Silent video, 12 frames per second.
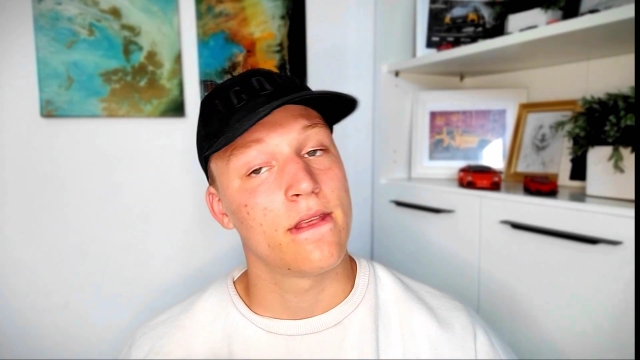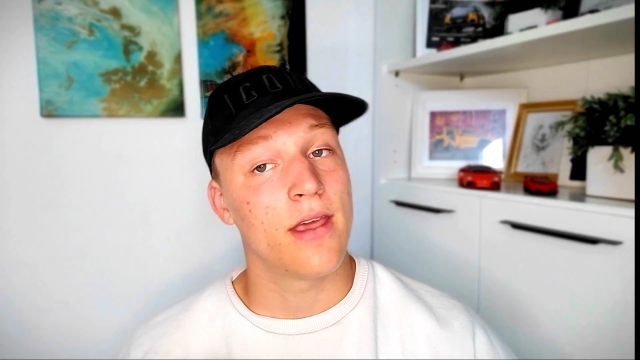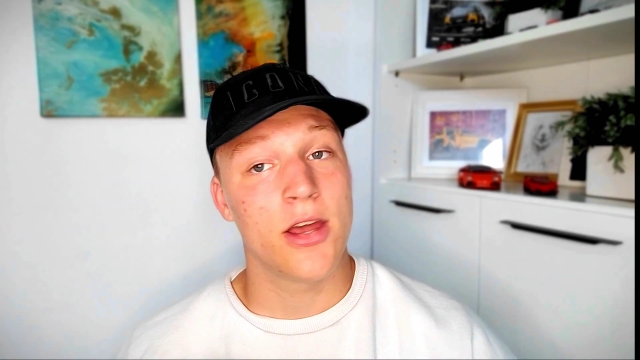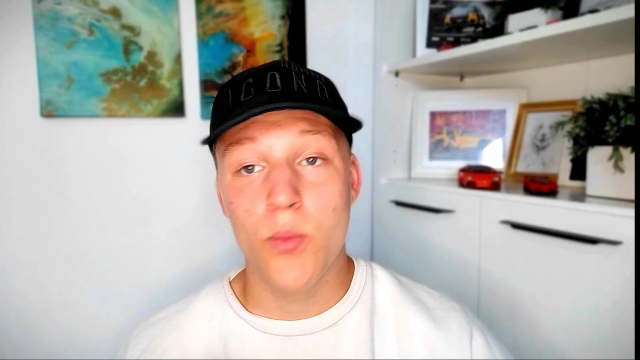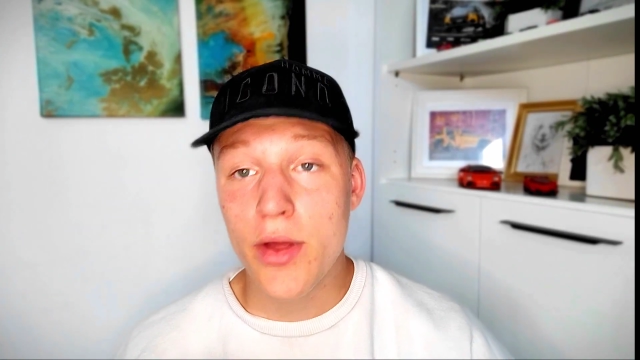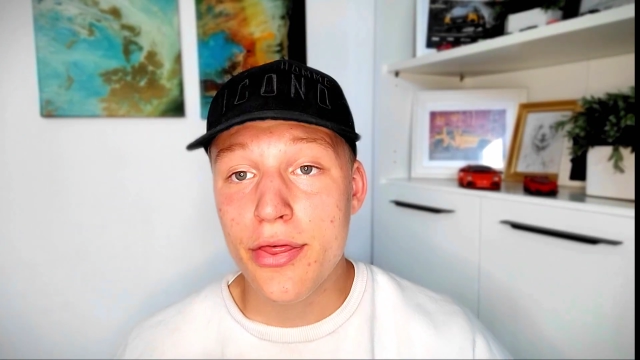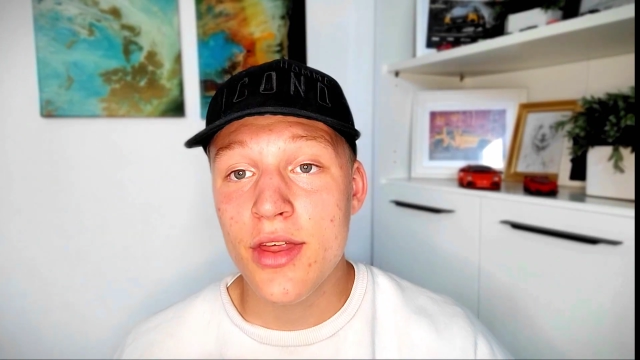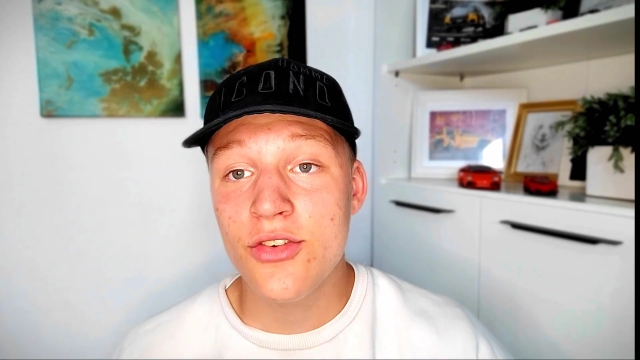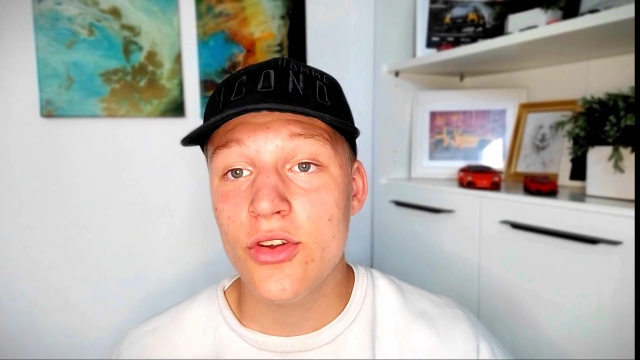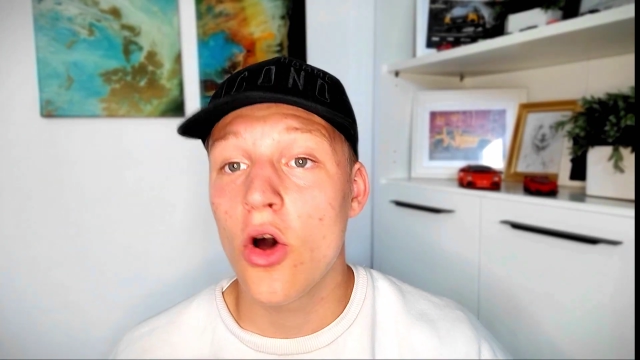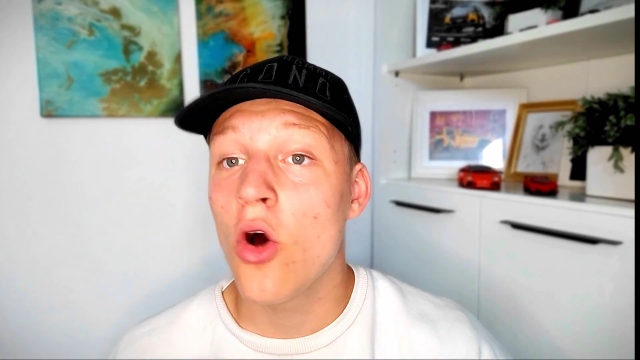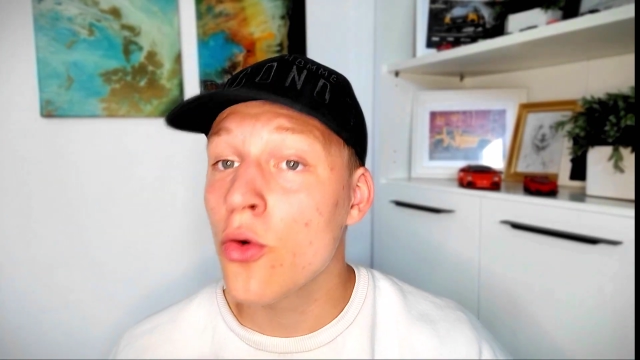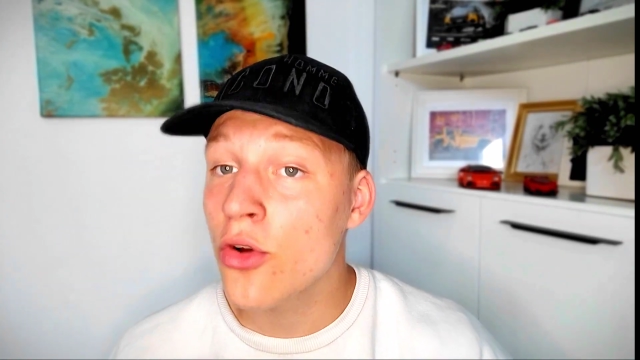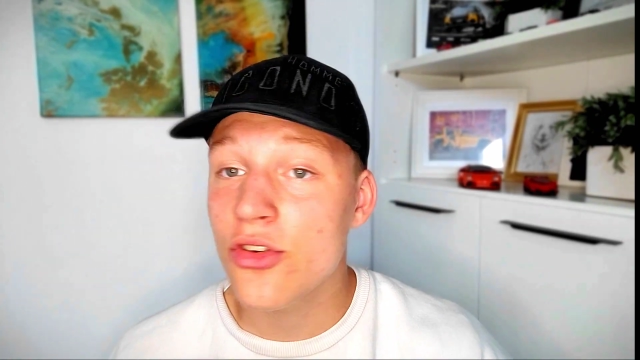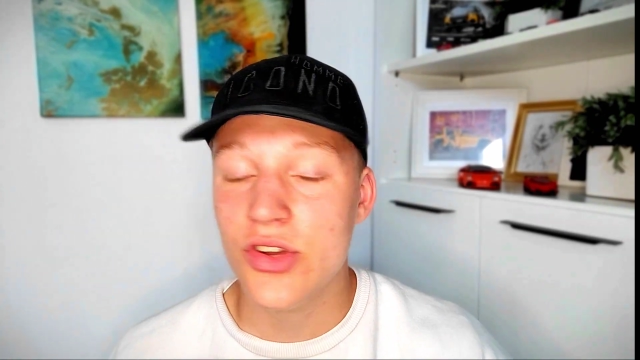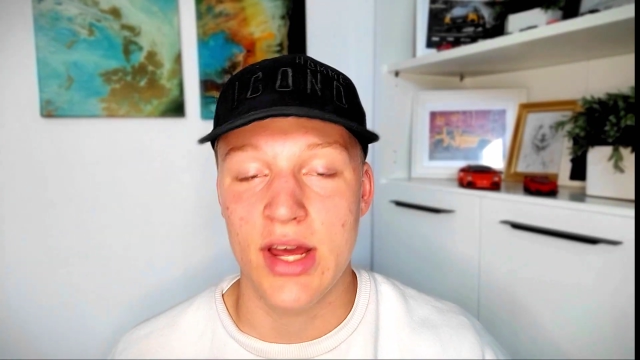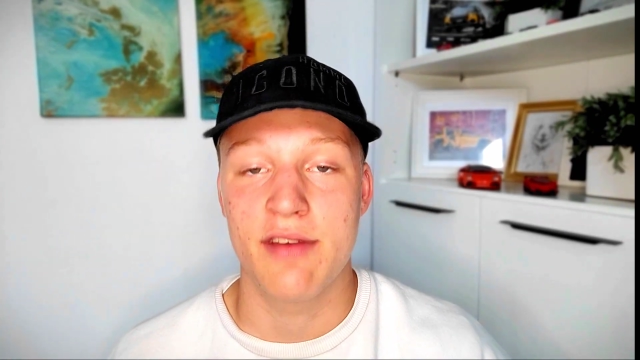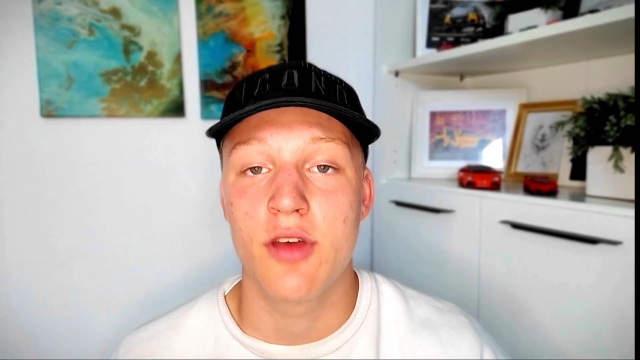And with this,
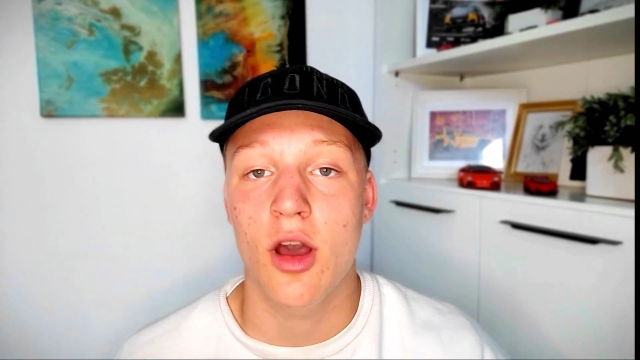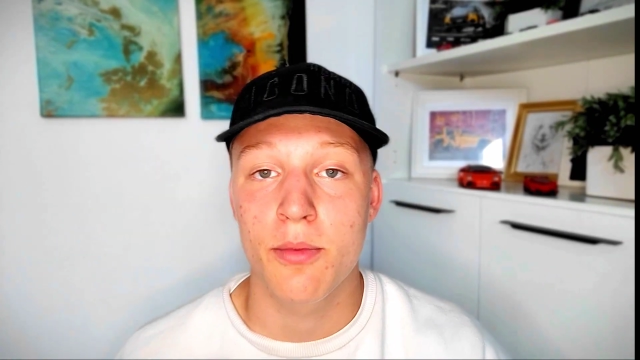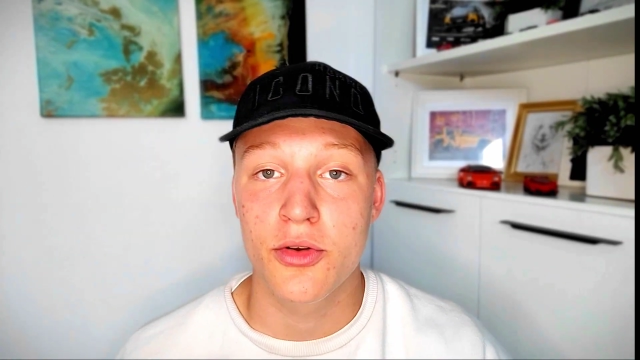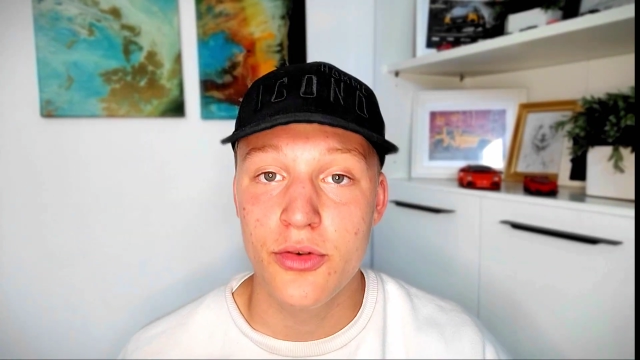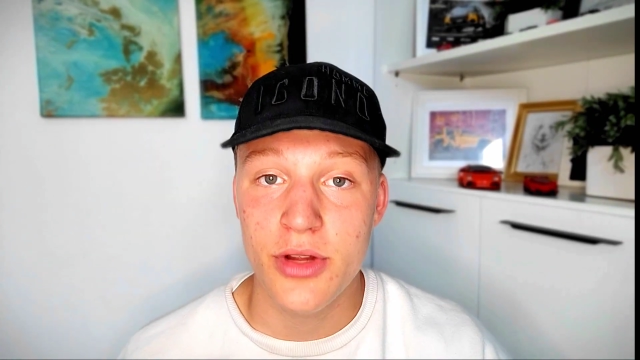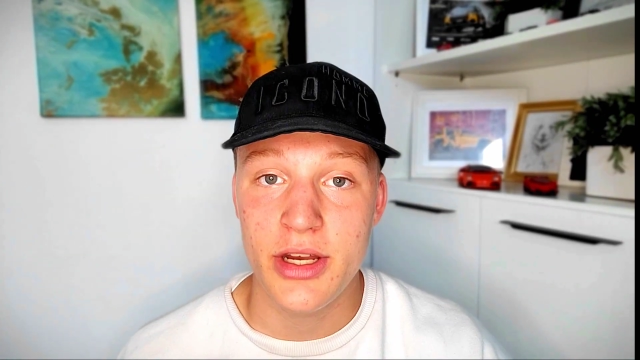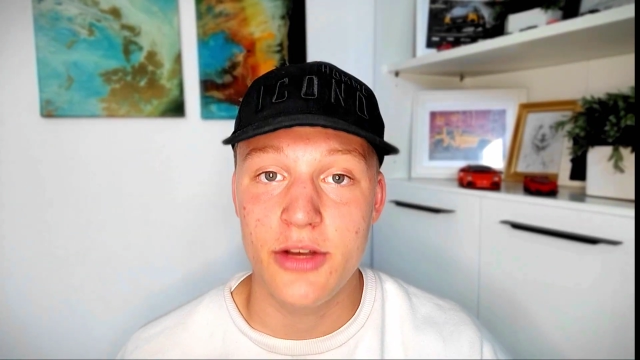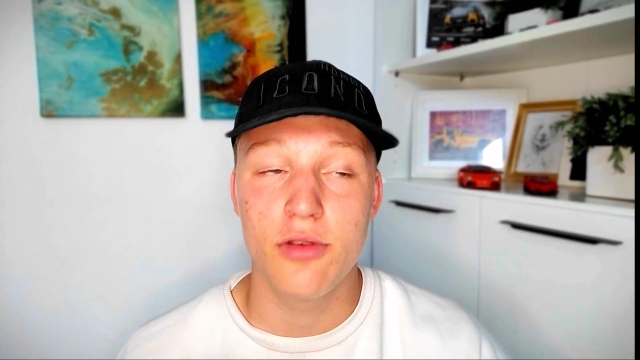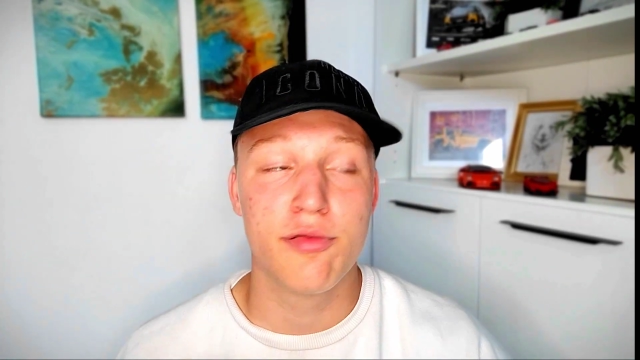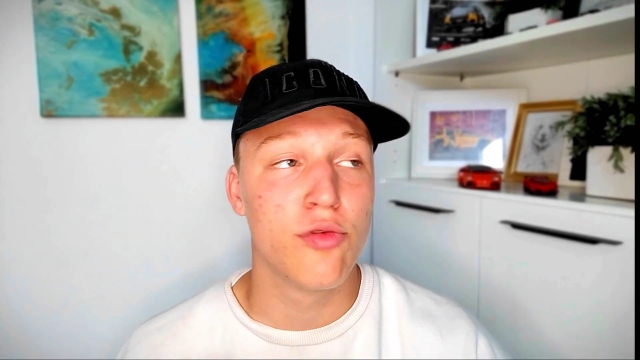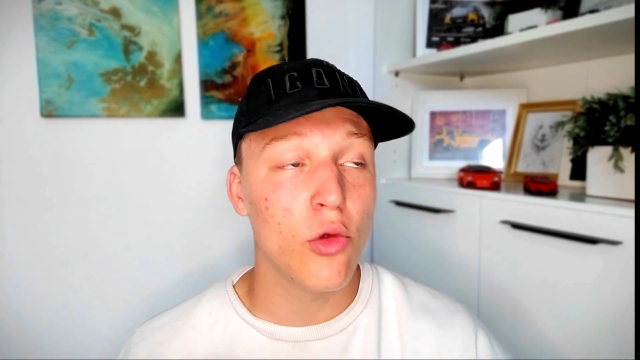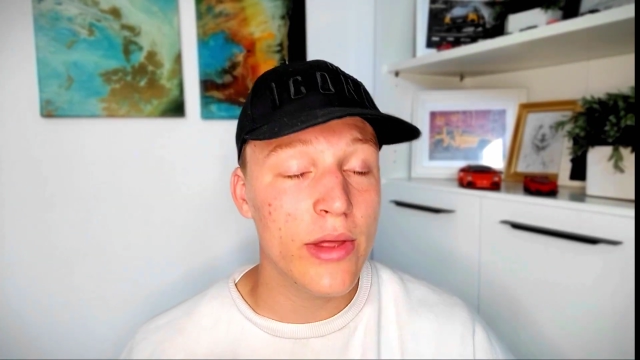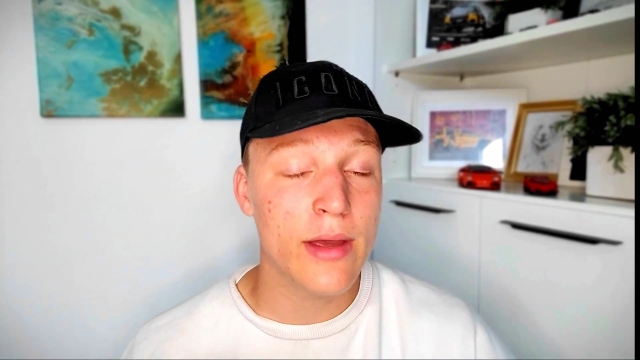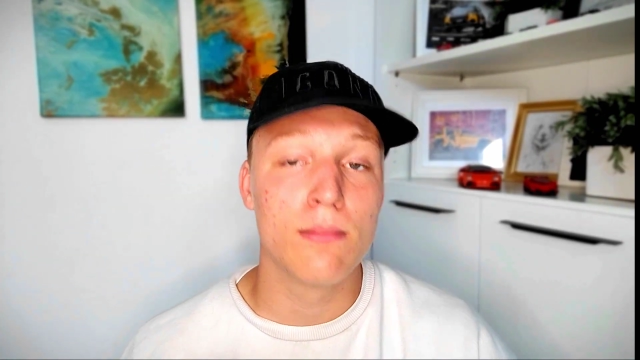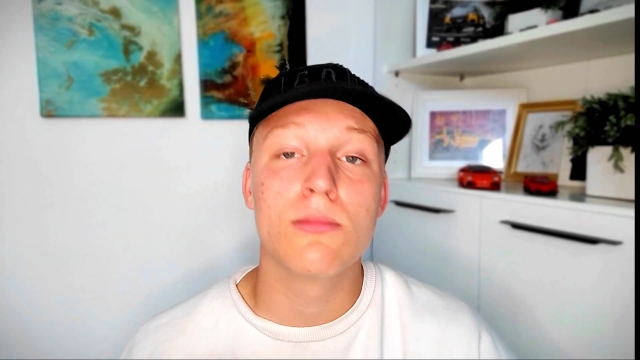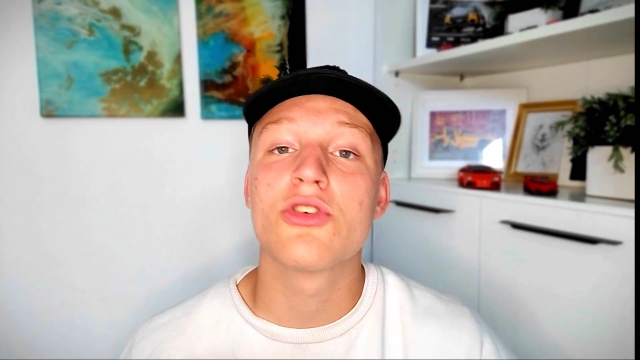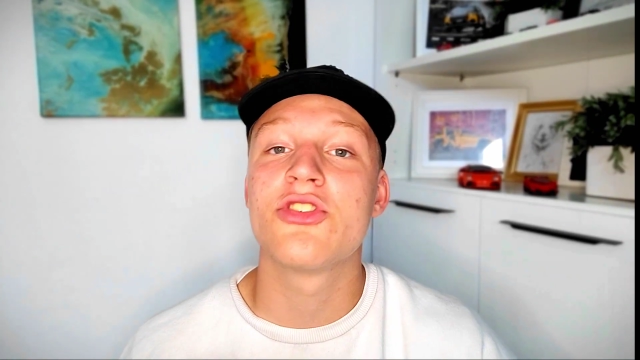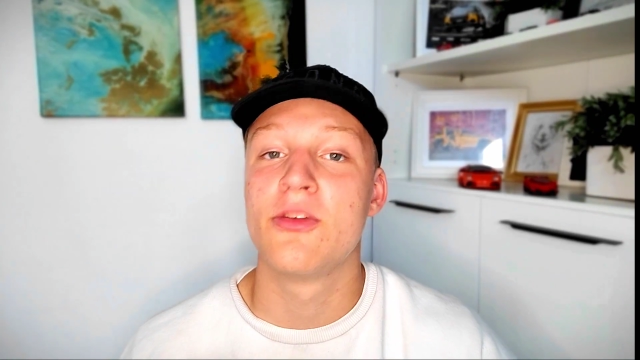owners have the opportunity to fully
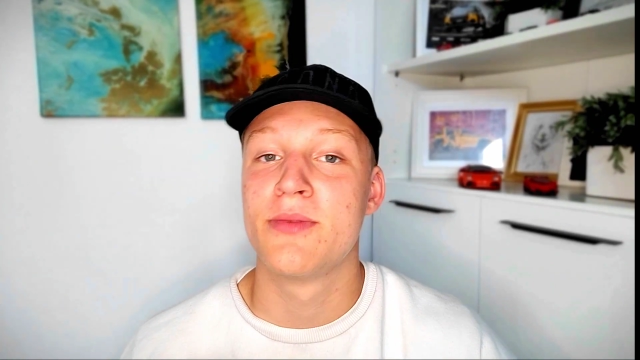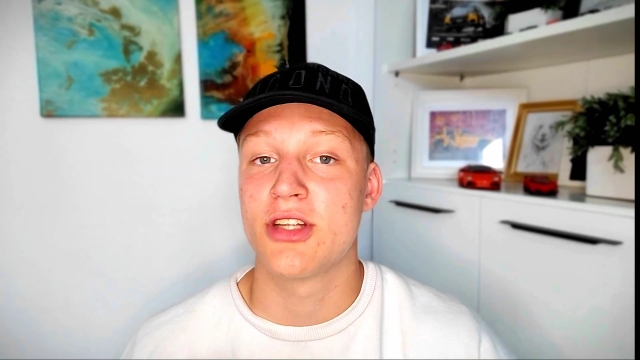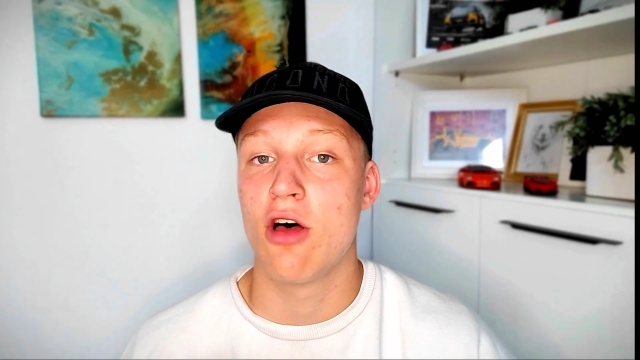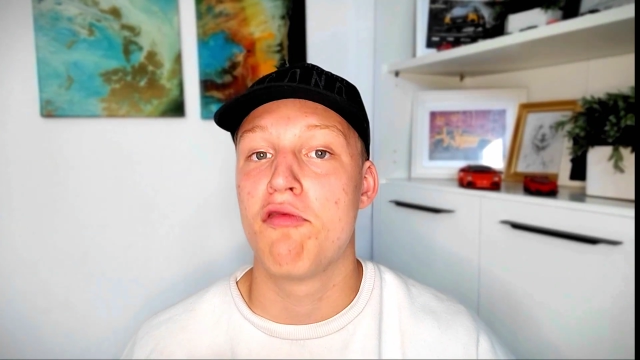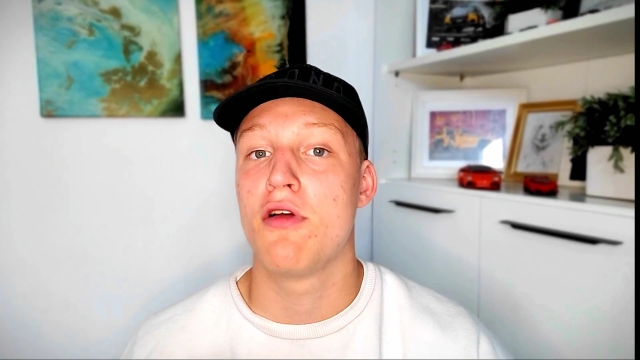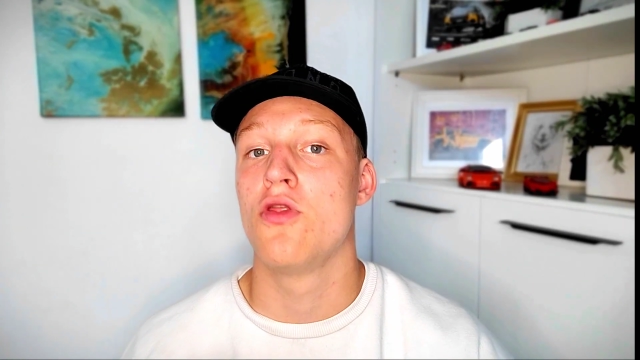immerse themselves in the